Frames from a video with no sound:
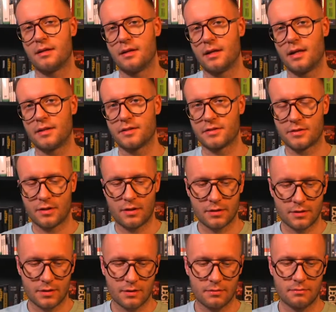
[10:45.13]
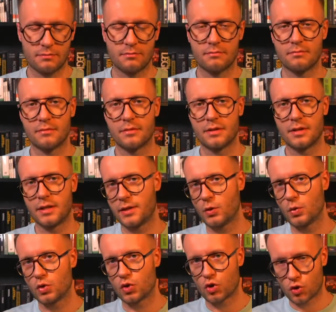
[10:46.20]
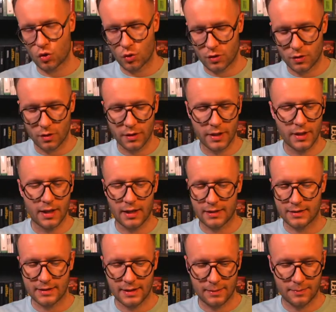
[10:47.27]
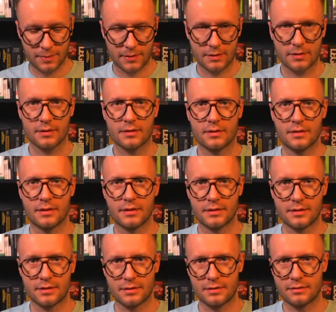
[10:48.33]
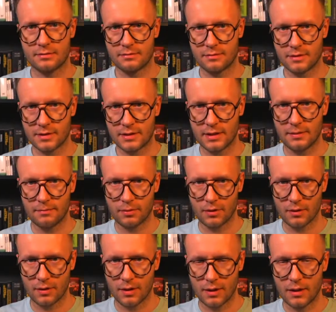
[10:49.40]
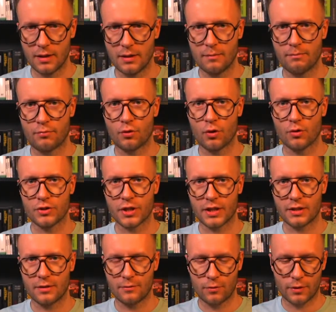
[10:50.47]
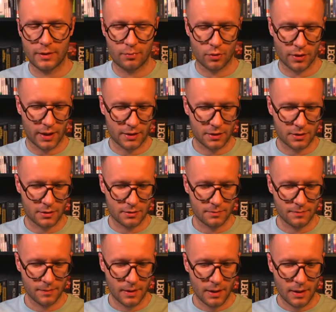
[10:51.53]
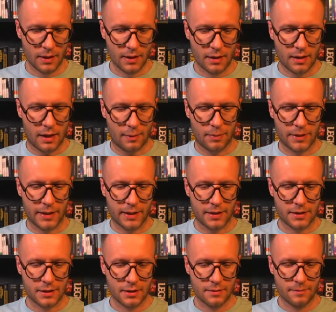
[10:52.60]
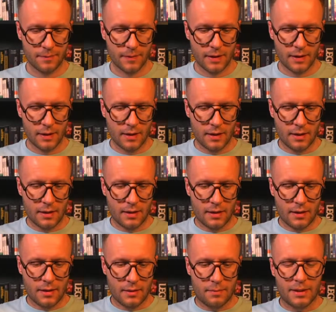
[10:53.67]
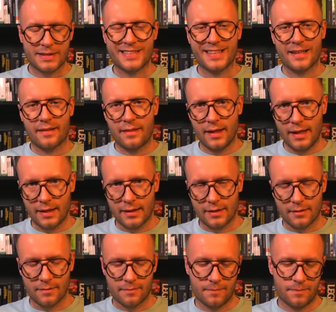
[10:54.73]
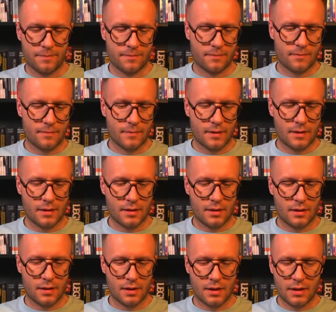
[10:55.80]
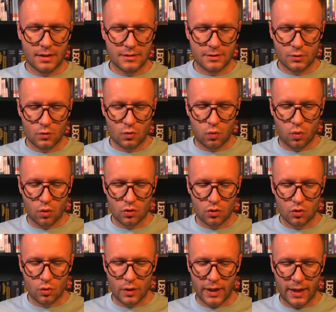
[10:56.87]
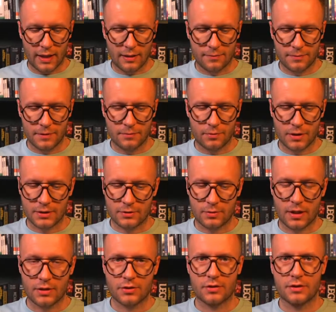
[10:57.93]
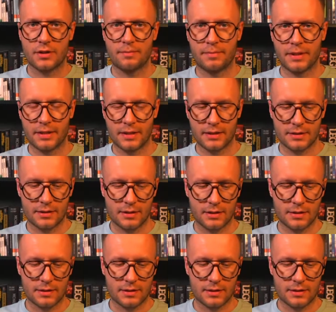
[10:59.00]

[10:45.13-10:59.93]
at the start he could surely accept this simple project for a production application, but then he doesn't want to have infrastructure dependencies